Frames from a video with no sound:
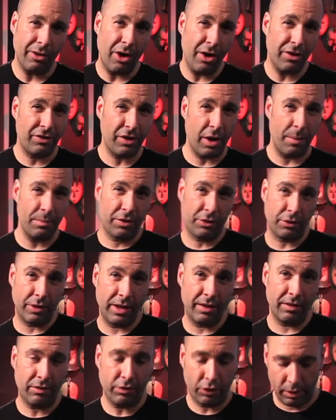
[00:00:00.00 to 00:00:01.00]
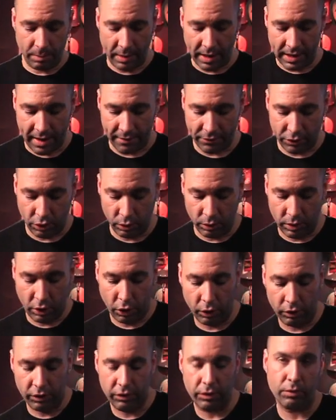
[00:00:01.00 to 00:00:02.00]
are subscreens, so you might have to
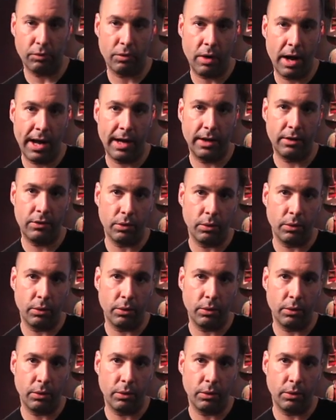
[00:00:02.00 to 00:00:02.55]
cursor right